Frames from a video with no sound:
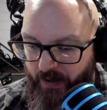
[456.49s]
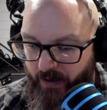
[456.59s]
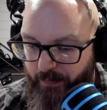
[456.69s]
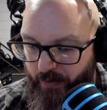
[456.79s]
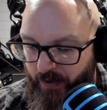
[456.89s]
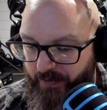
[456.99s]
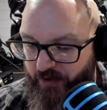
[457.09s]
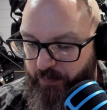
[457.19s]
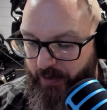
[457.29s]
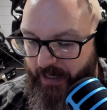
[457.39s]
up on
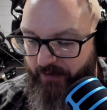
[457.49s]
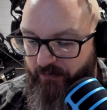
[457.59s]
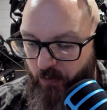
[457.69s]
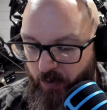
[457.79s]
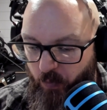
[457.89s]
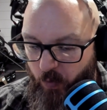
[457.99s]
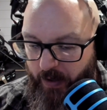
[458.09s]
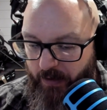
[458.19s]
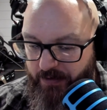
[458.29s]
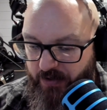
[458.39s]
this platform
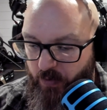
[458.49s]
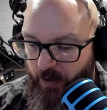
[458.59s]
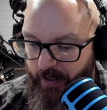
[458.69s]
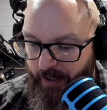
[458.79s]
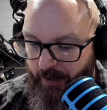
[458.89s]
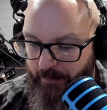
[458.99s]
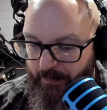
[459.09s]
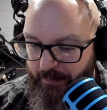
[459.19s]
while squatting.